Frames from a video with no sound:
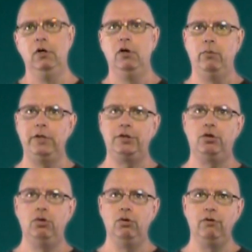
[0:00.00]
which
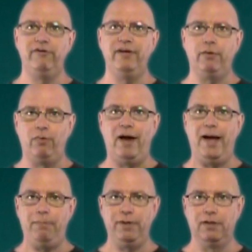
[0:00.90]
cools it
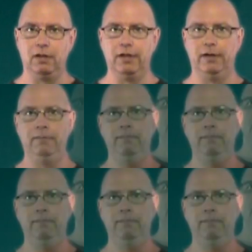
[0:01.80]
rapidly.